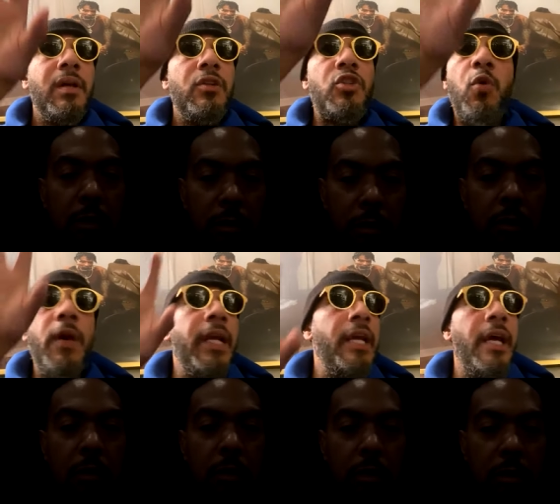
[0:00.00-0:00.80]

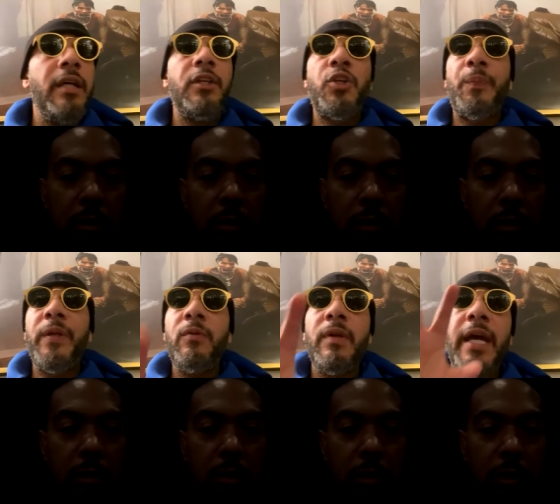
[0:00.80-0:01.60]
20 year
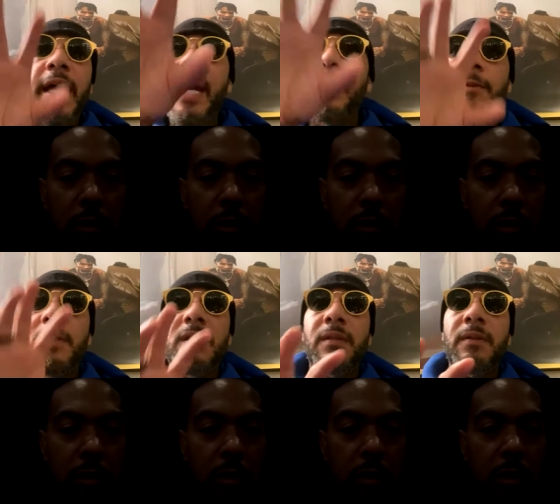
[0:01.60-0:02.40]
dispute
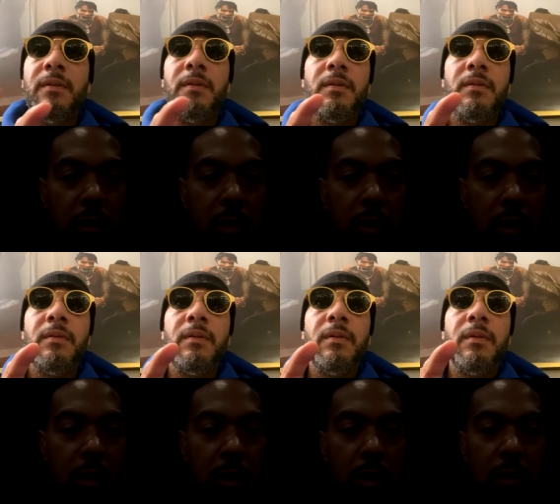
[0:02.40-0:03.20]
ends
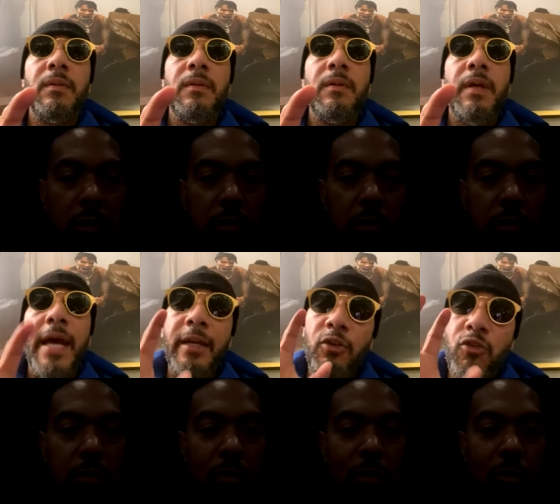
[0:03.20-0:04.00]

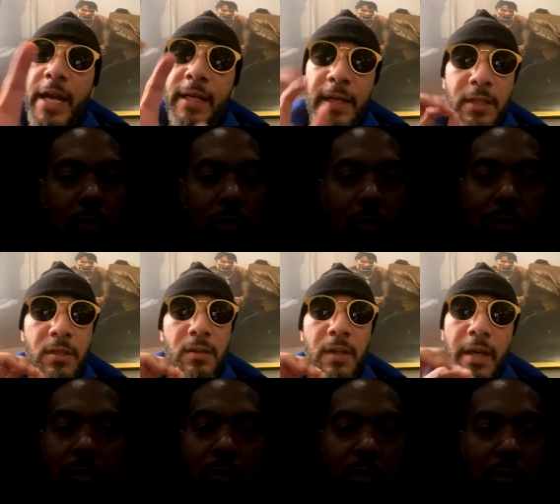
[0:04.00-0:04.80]
in
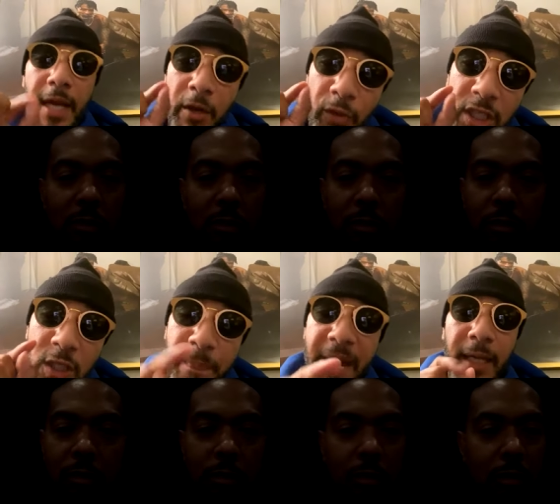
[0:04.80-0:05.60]
greatness and
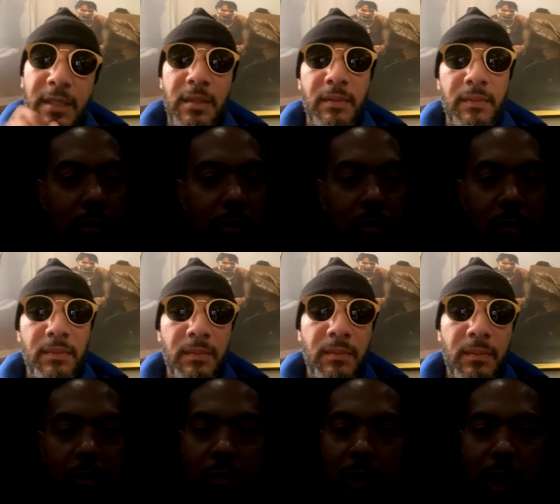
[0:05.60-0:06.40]
respect
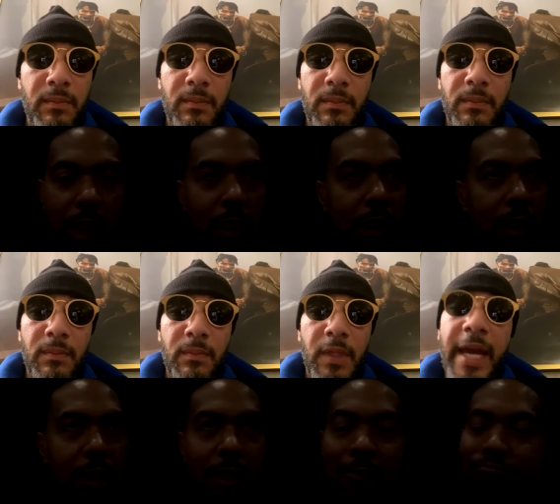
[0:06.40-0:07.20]

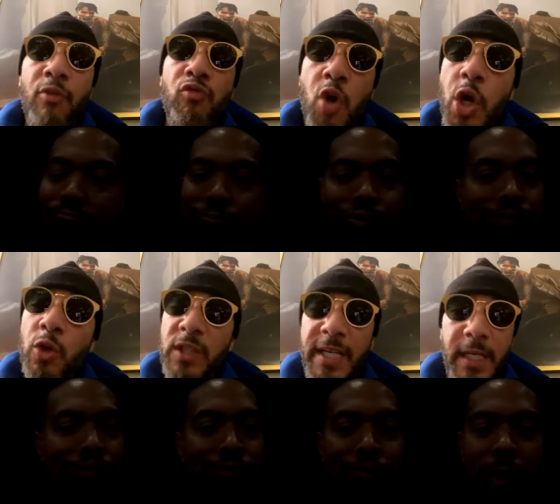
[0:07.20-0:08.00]
and
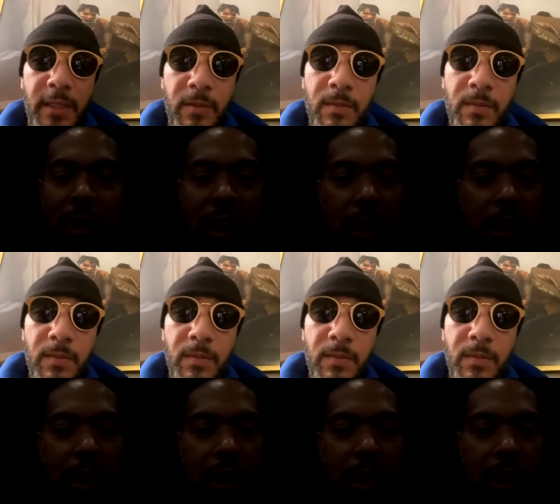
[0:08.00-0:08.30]
royalty.